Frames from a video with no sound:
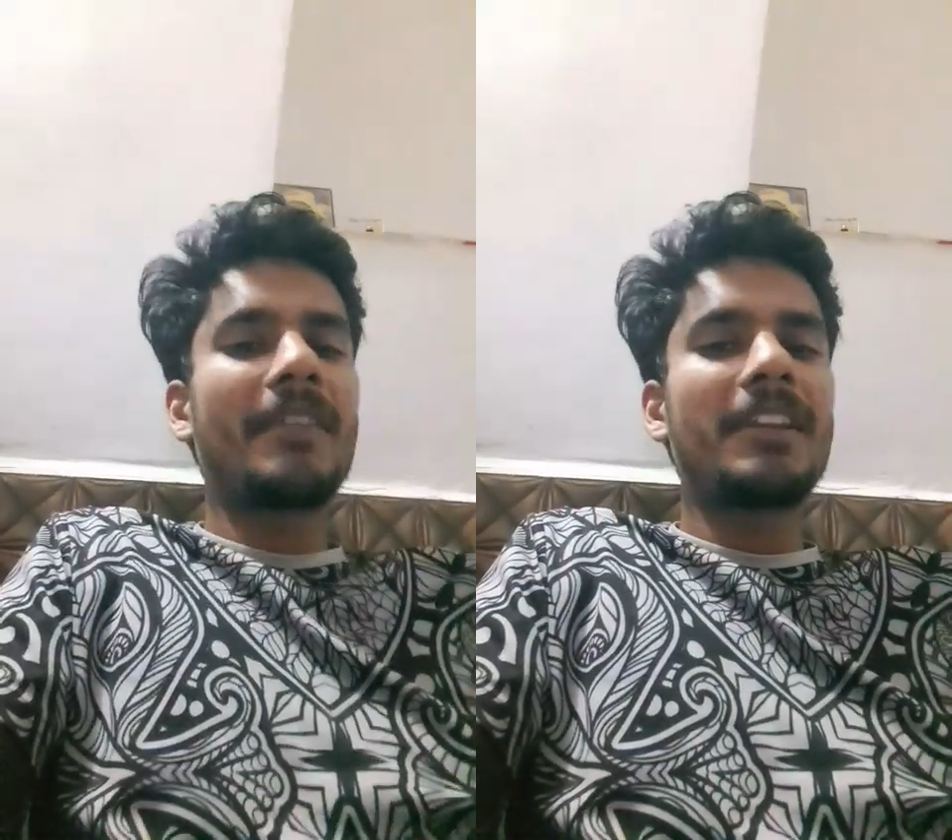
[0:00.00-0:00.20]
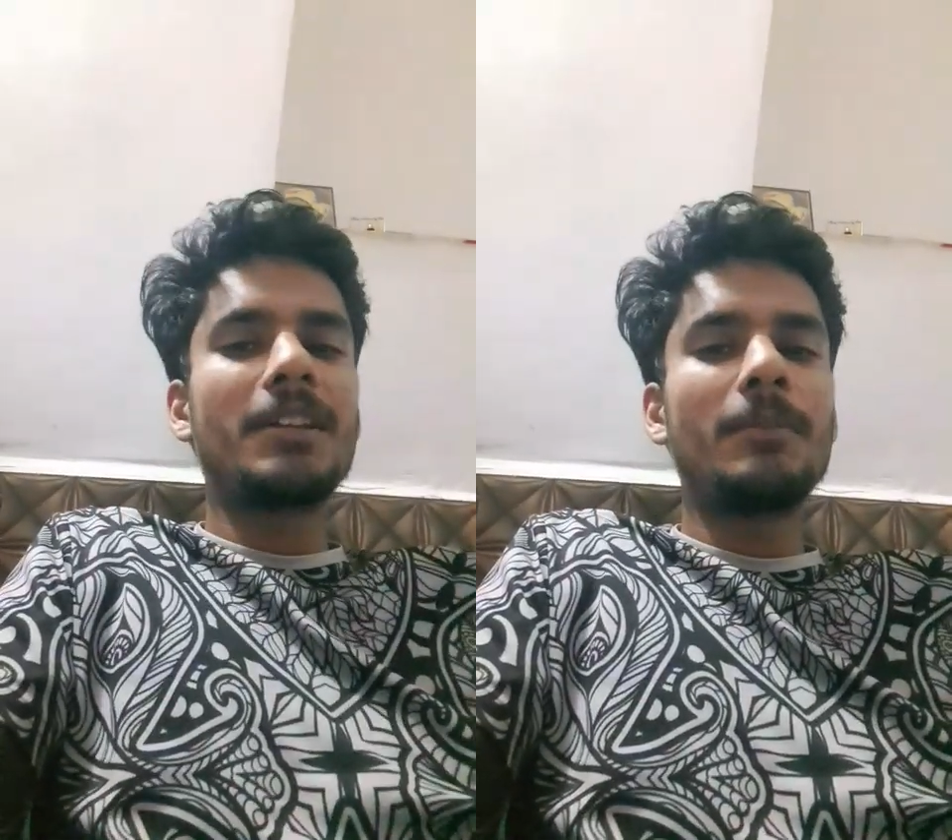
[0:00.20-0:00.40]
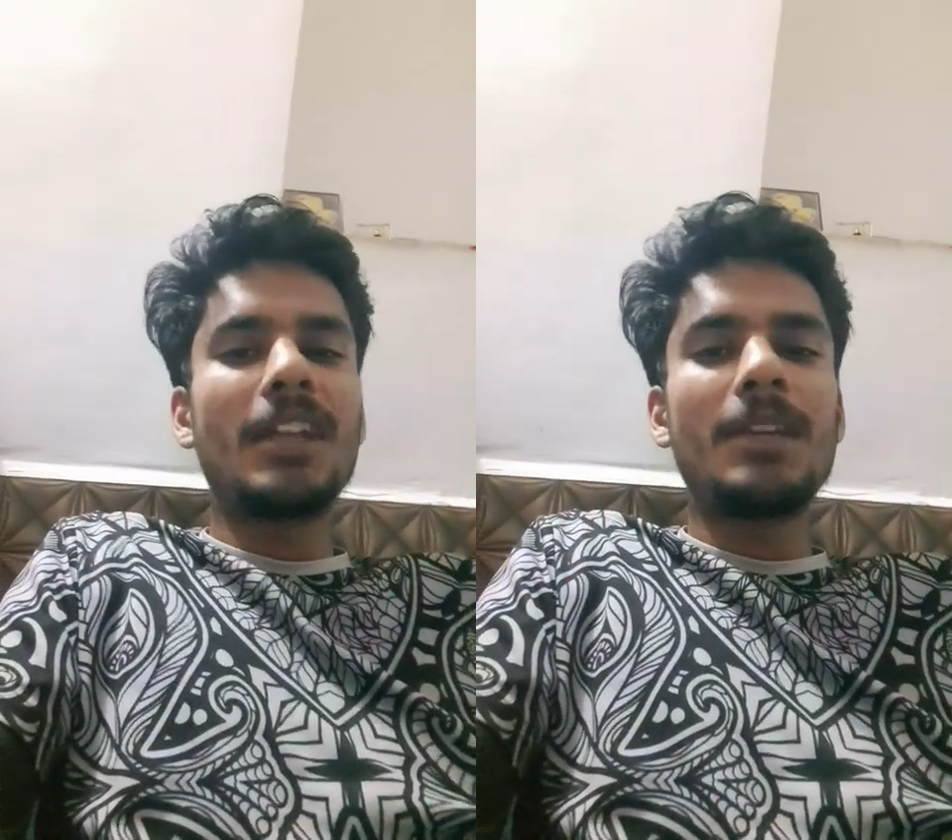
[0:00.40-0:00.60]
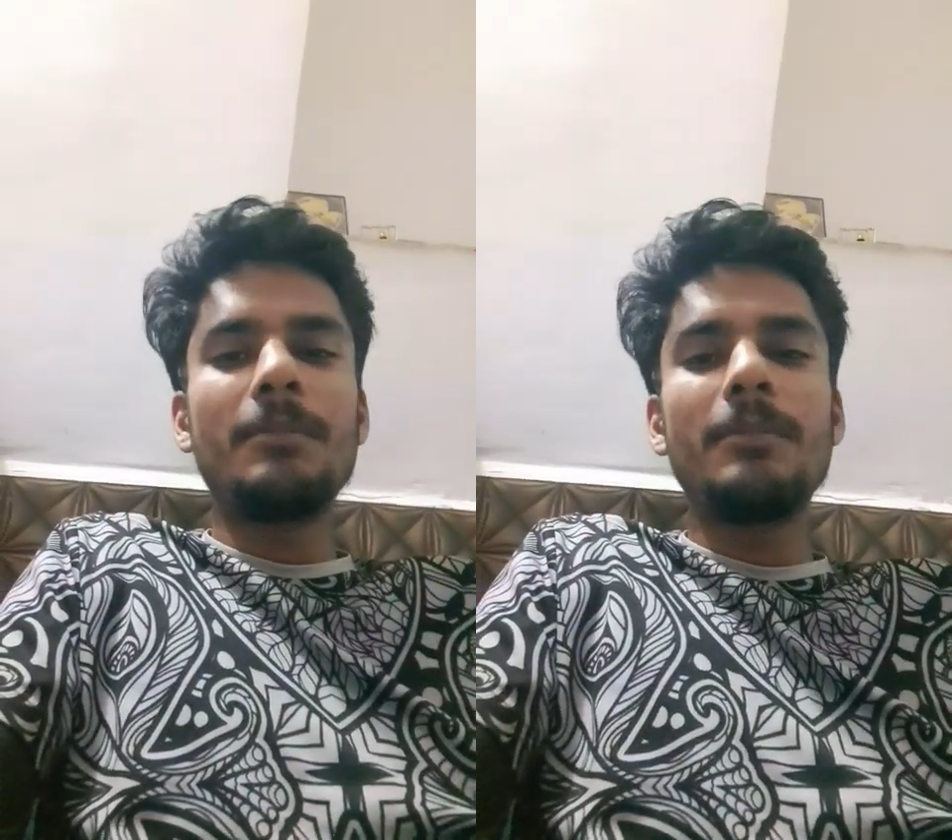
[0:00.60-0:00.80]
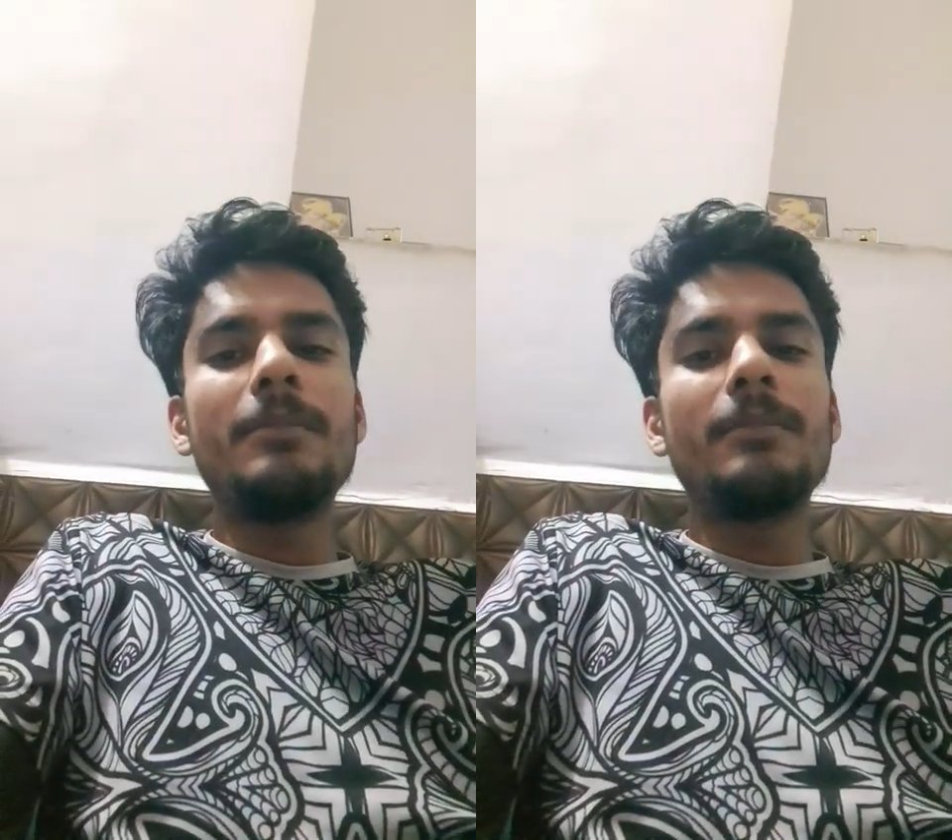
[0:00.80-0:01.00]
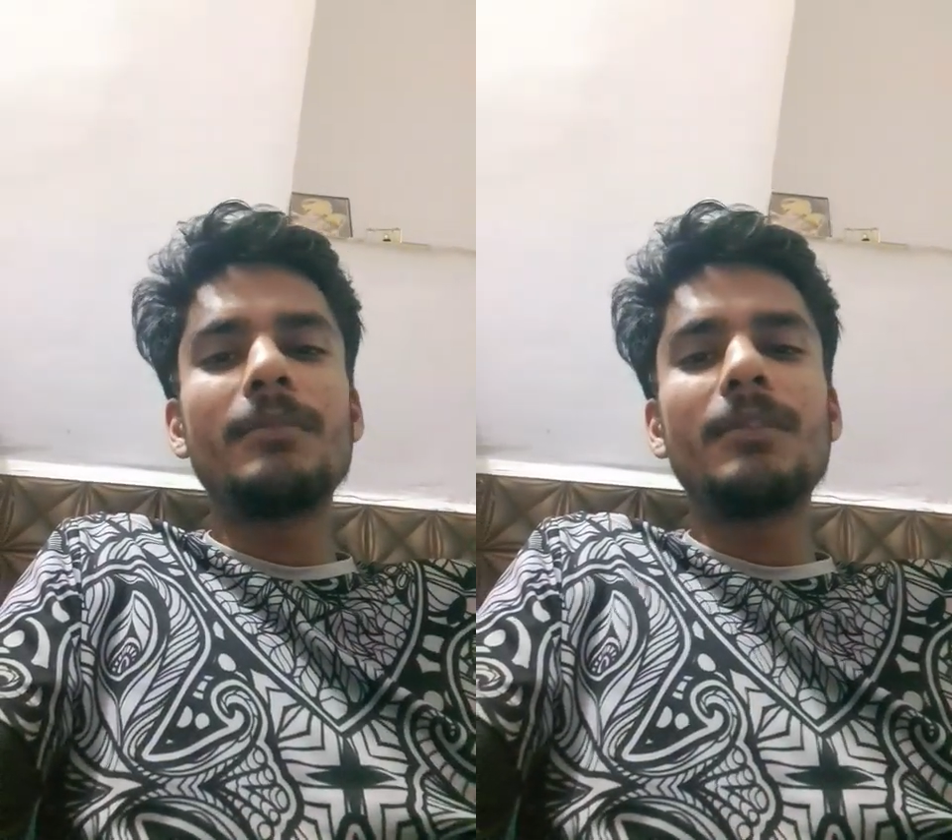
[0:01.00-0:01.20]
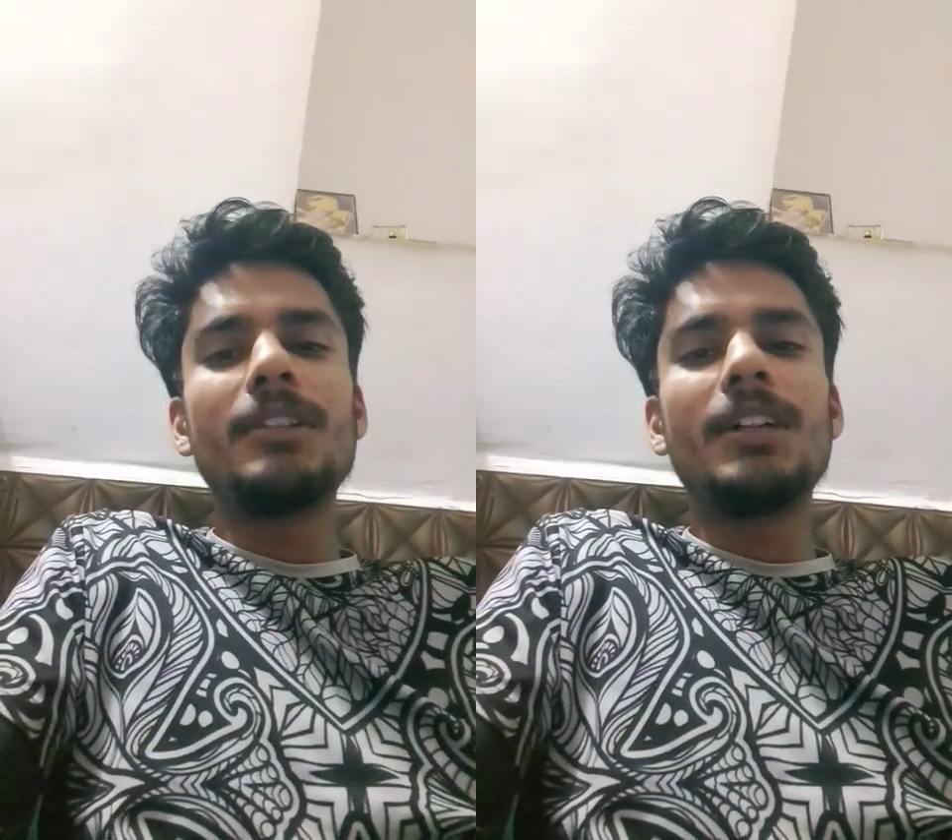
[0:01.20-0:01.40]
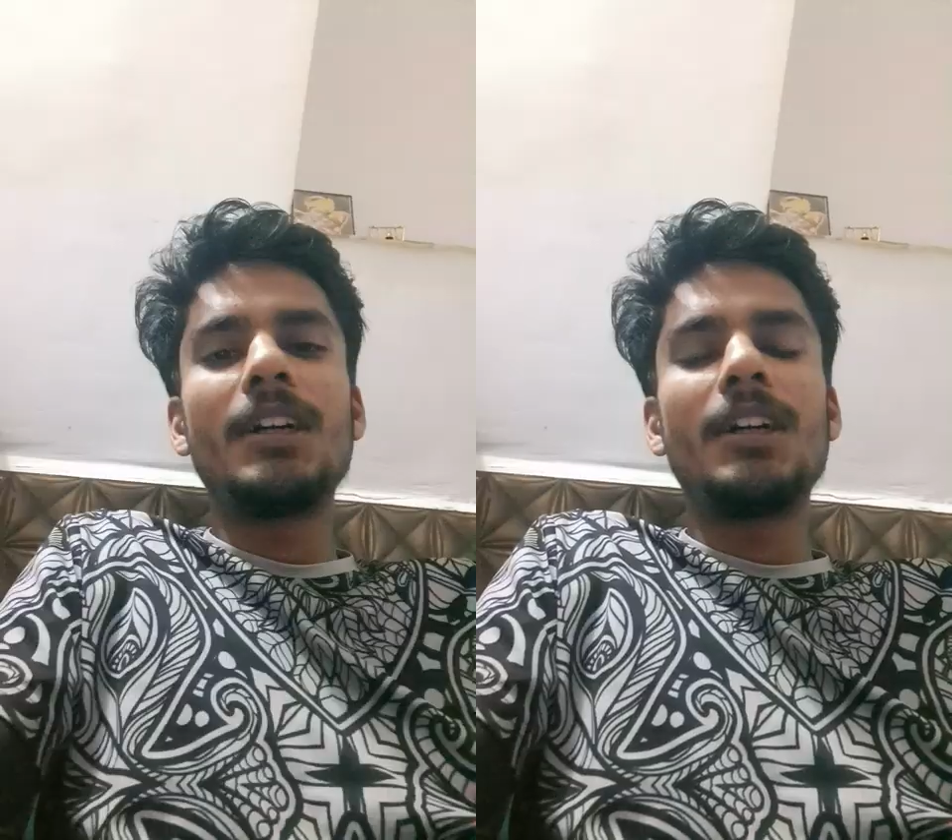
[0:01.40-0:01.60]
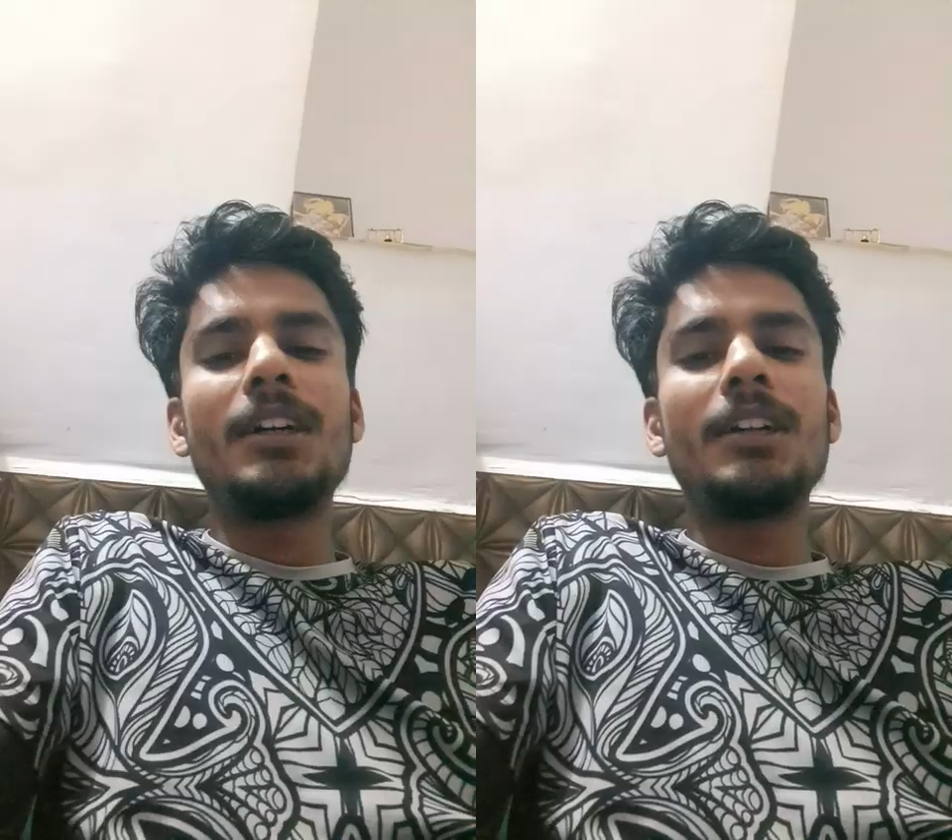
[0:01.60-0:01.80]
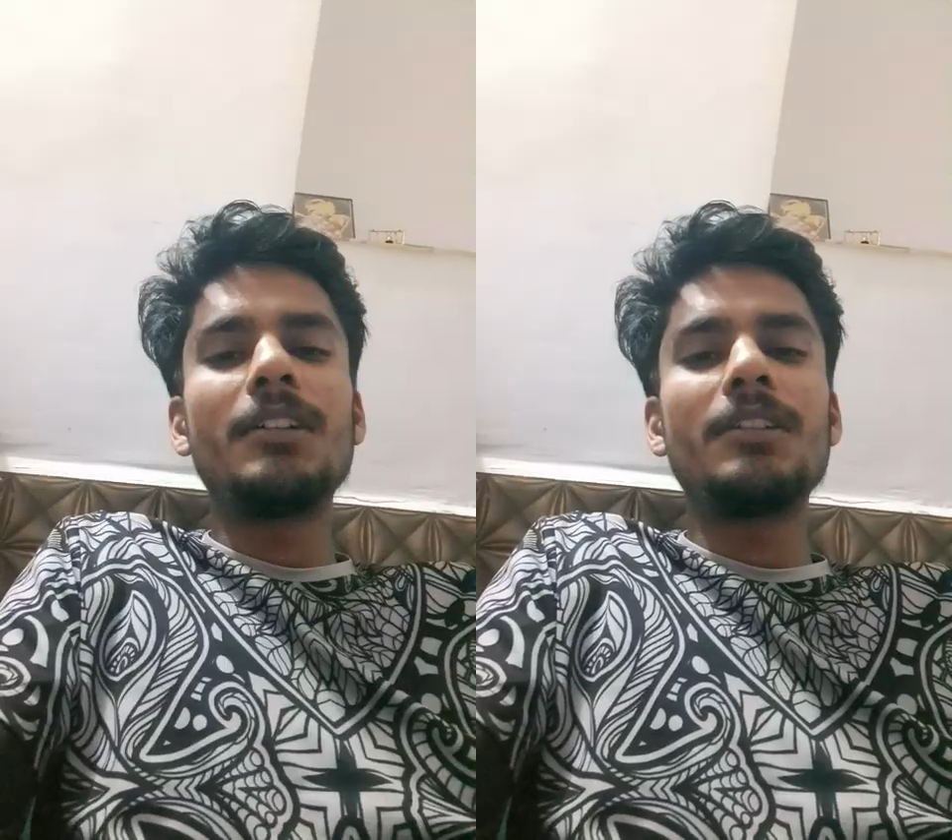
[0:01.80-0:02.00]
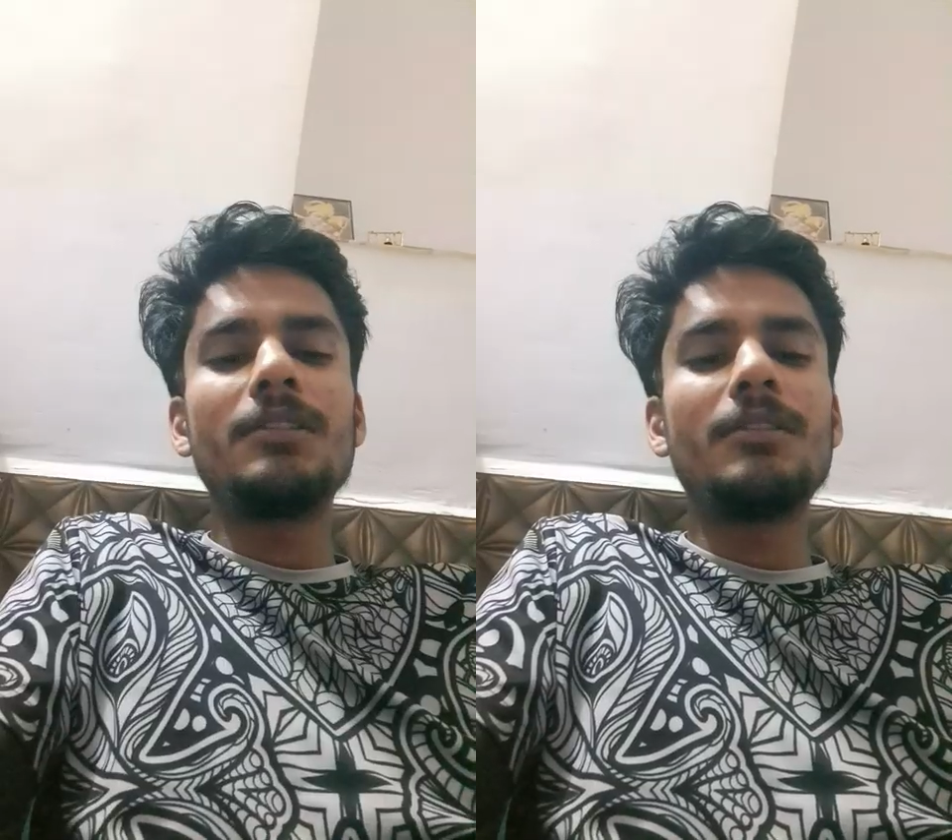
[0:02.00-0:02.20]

Sometime the